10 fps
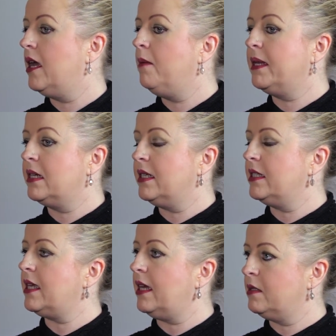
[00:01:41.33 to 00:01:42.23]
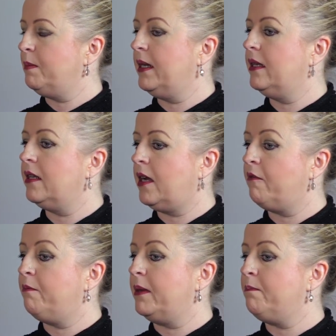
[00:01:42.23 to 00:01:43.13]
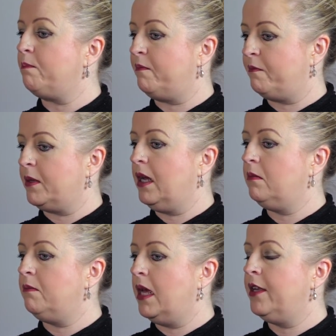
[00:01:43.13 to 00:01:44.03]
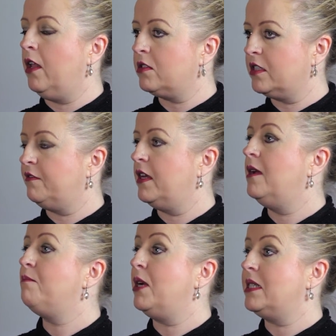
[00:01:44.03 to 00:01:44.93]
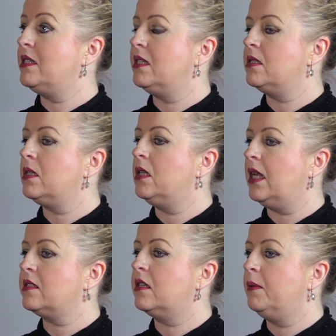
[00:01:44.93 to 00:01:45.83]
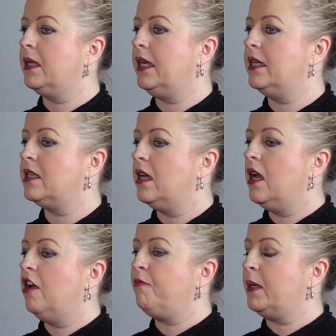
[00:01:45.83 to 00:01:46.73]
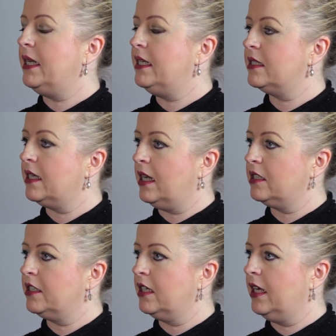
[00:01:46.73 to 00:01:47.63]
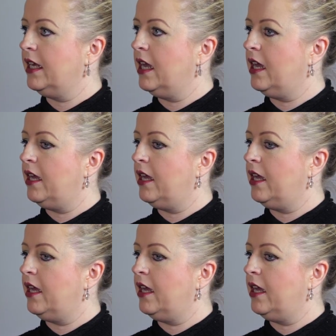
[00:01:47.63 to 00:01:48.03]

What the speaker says: because there have been a lot of precedents in the last couple of years of police actually